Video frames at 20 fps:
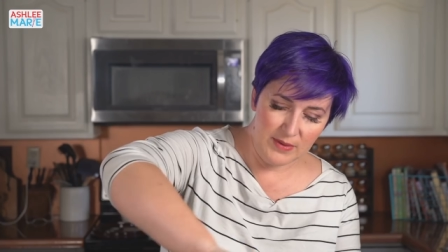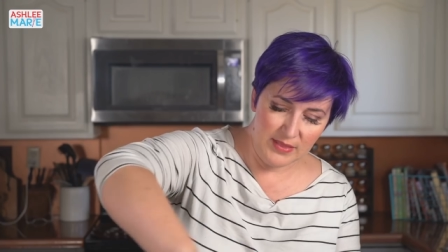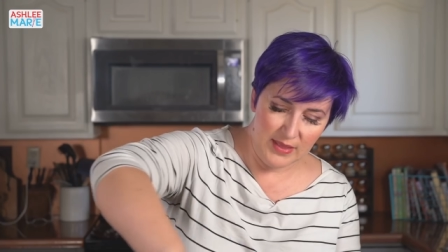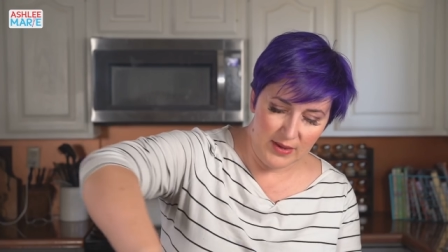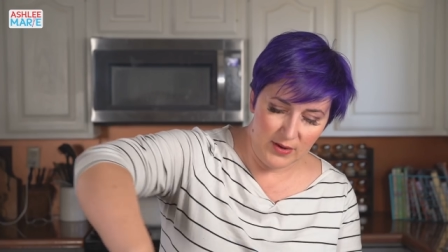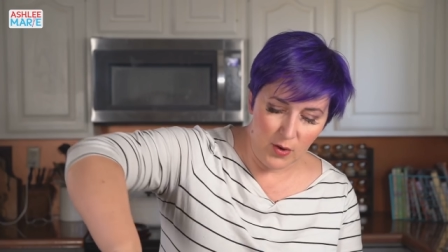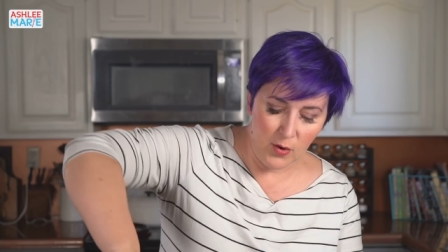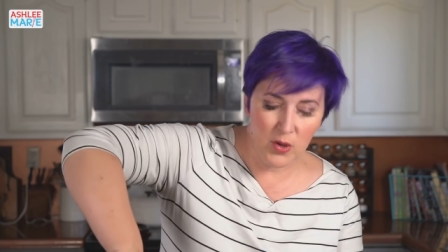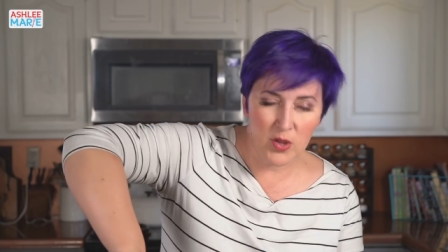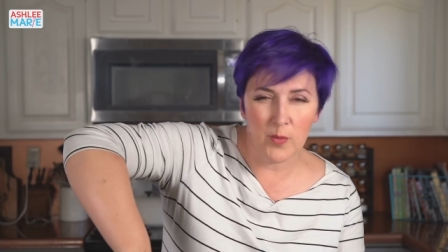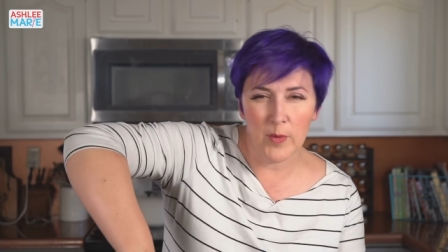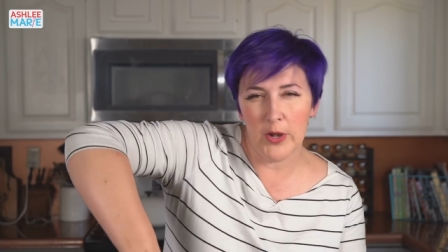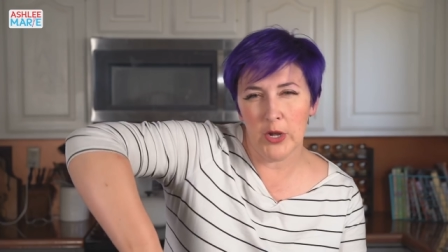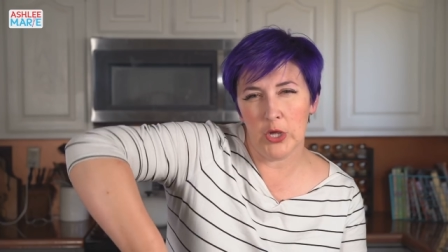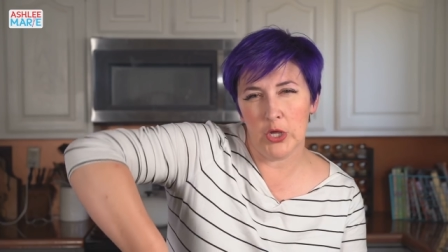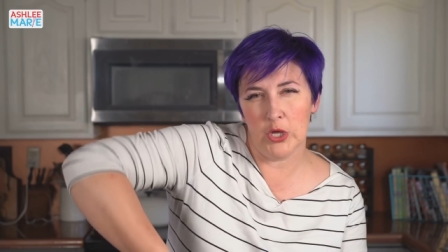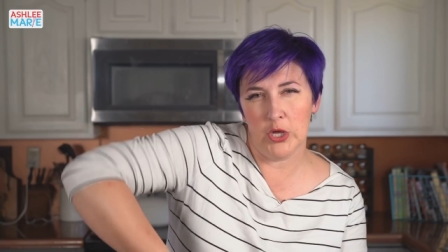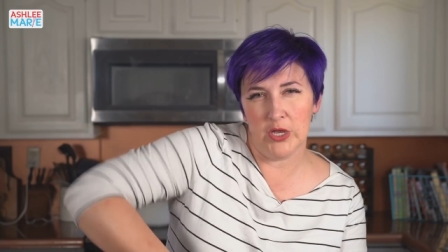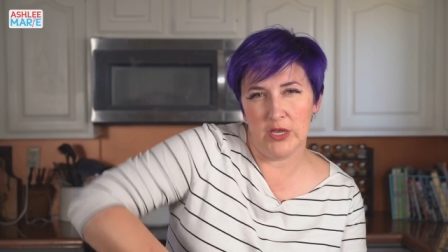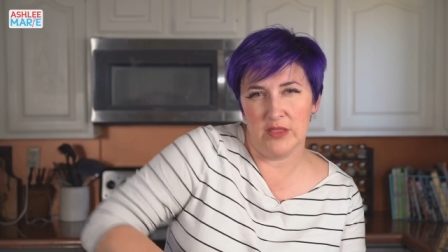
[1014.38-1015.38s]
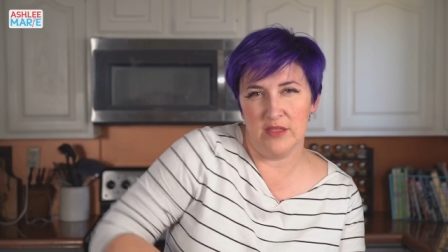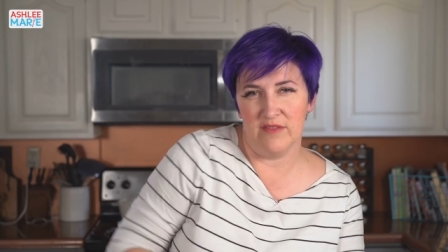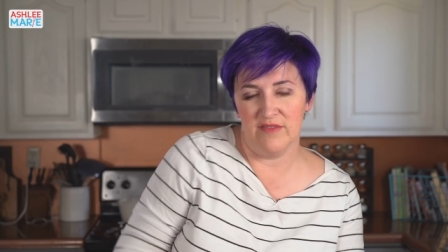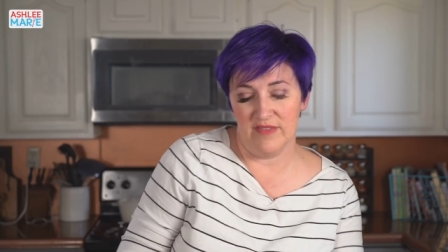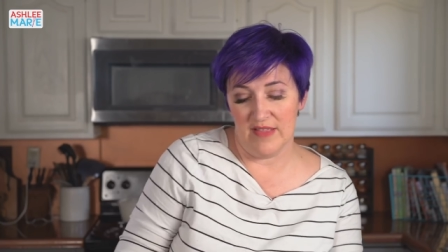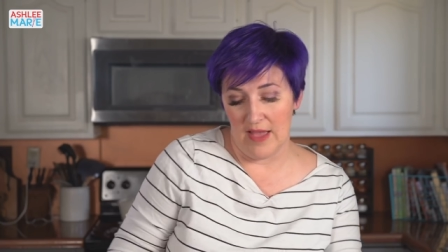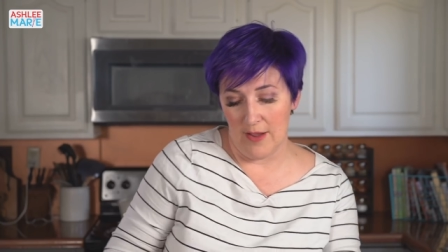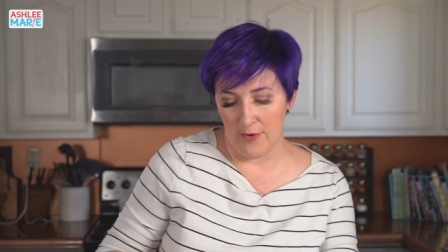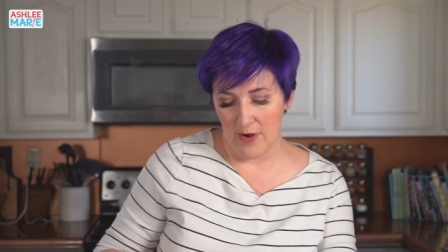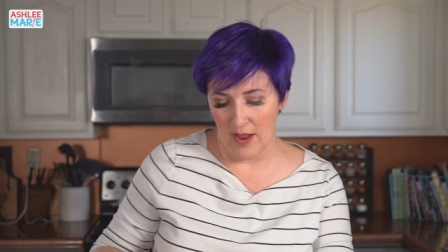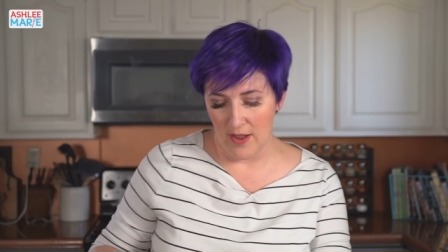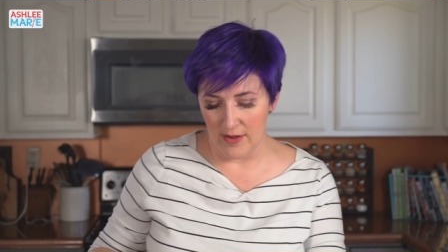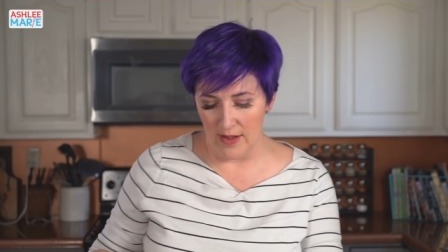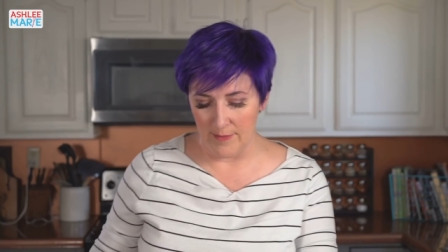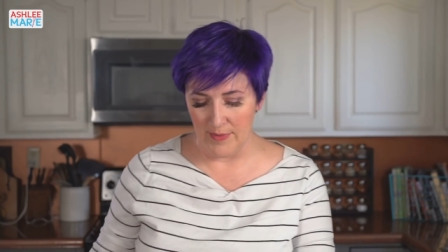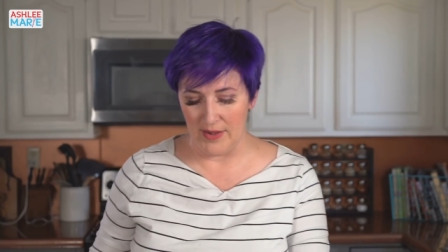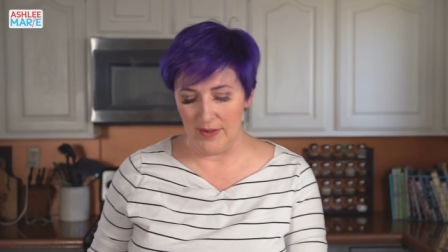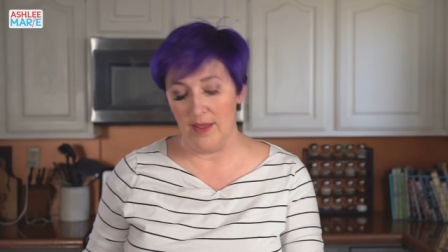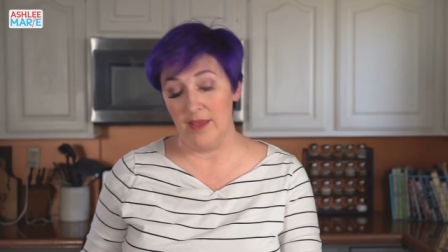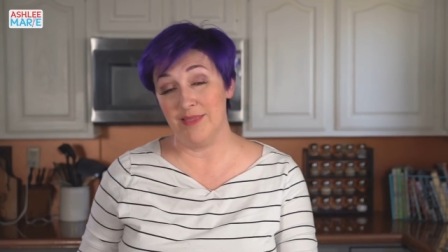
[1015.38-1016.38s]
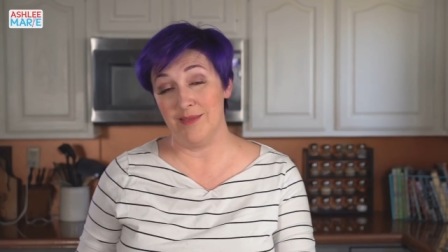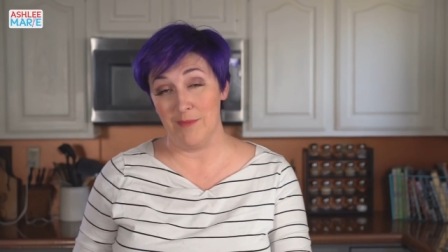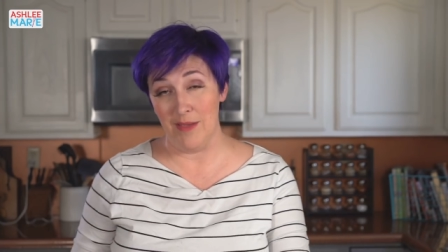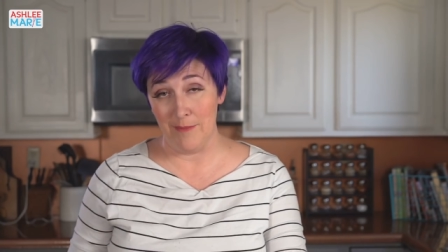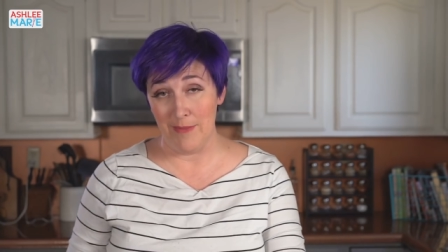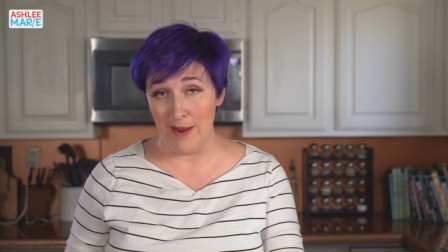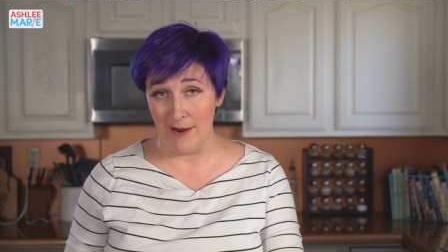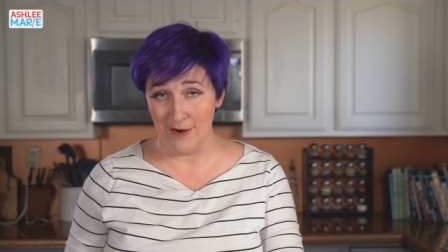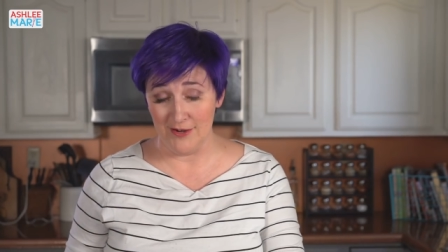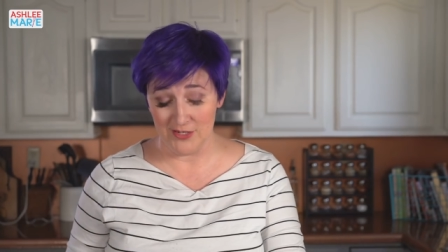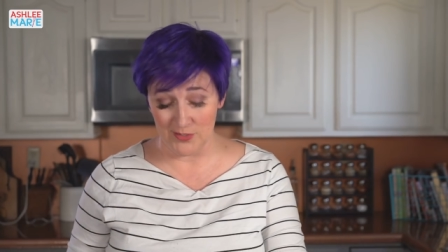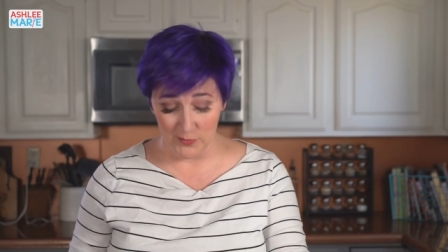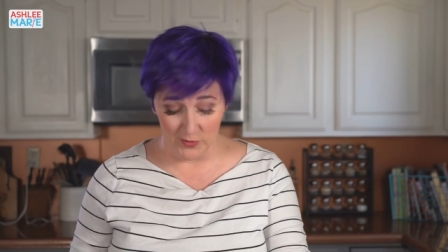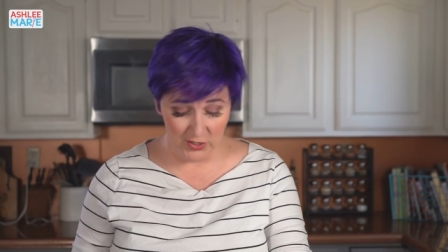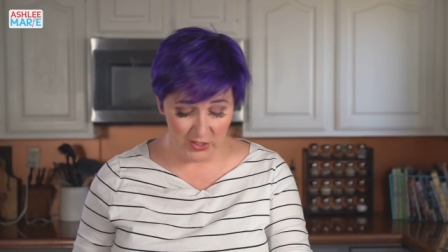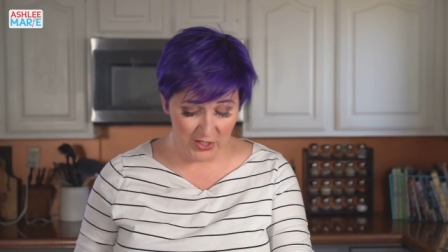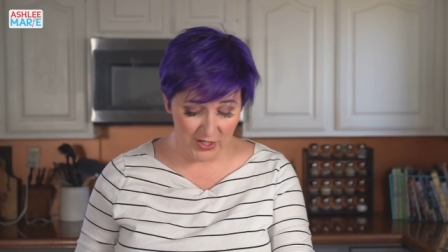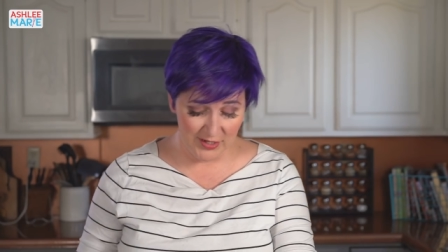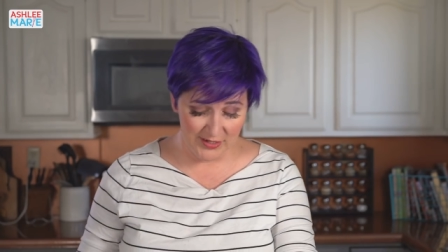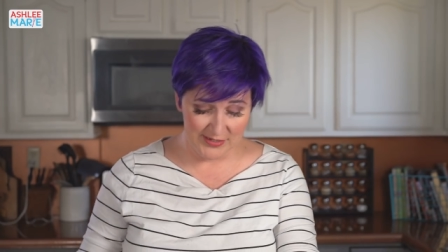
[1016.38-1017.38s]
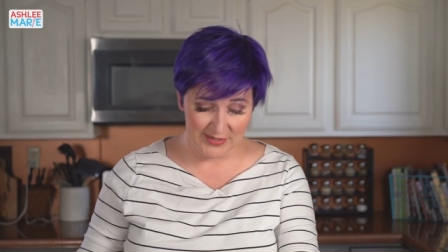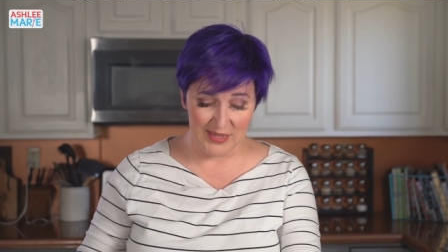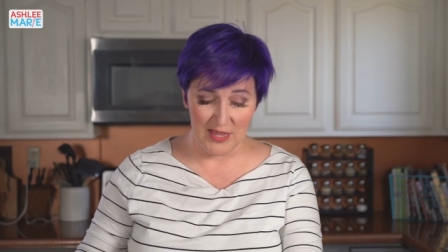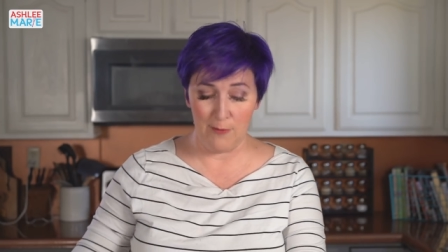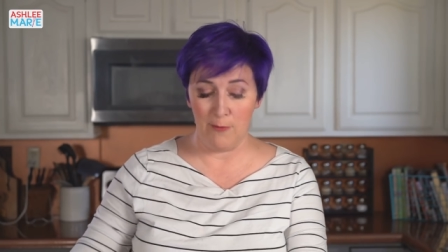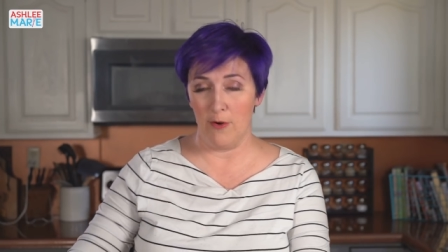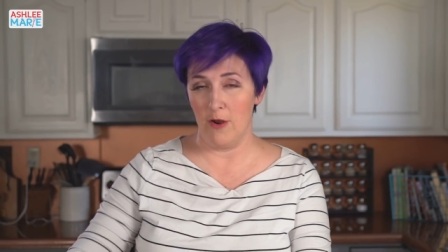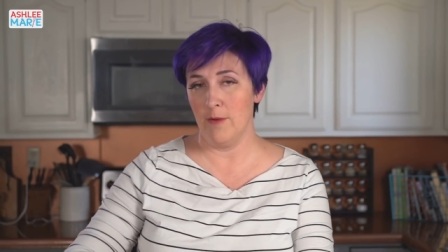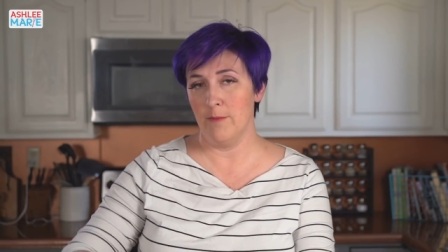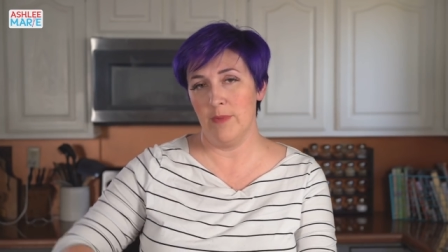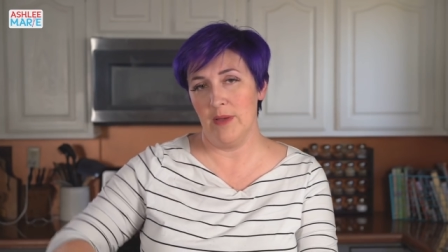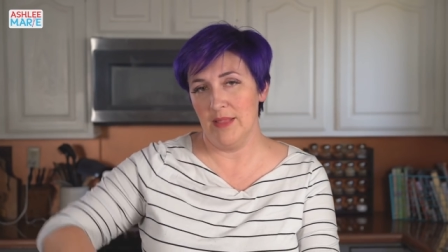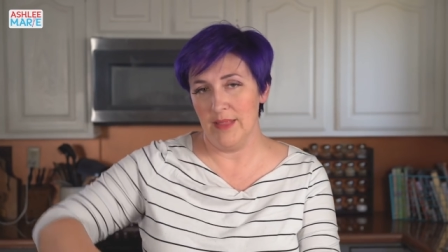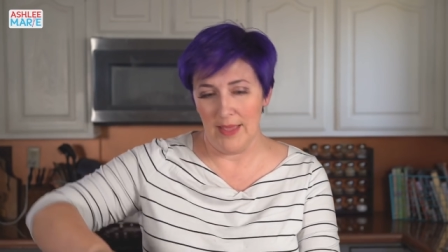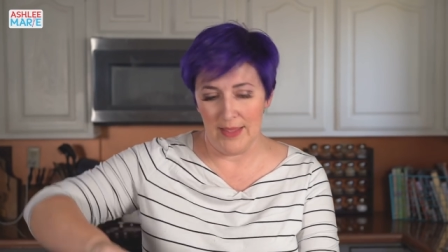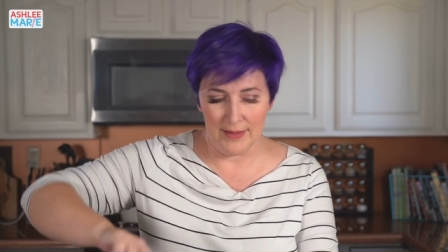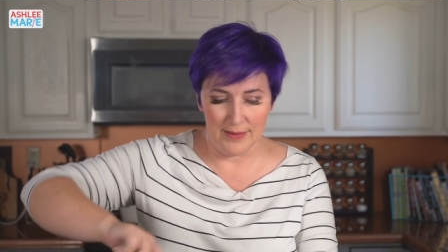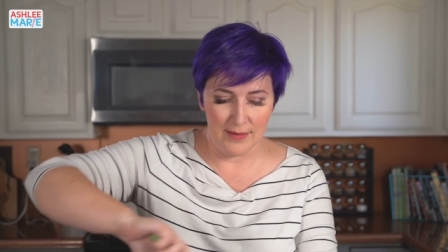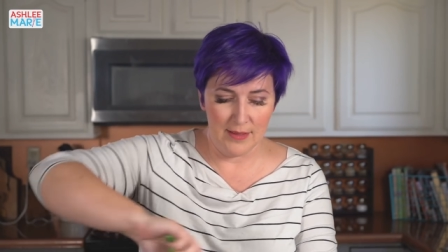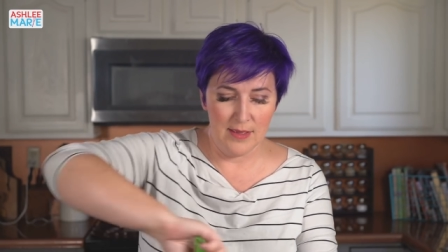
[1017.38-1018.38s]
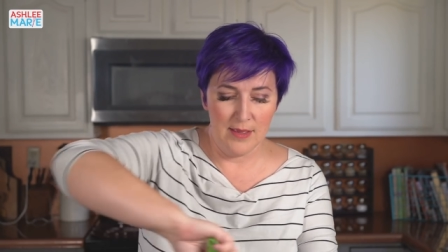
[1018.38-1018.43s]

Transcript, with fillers: like, oh, you want to cook the flour out? I mean, not that my parents were cooks, they weren't, but like,